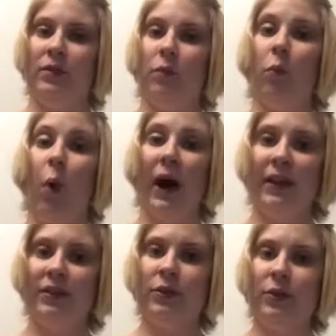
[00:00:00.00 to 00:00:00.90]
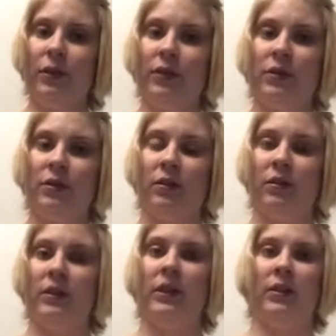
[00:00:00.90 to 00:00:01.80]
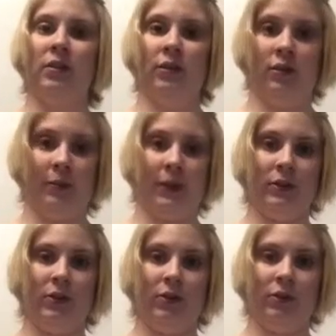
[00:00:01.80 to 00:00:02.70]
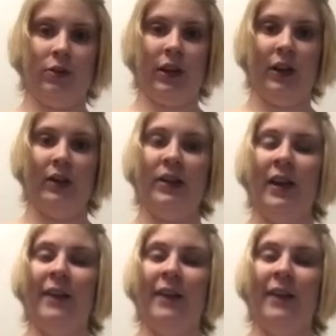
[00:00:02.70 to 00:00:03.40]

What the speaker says: why students need to learn about social studies.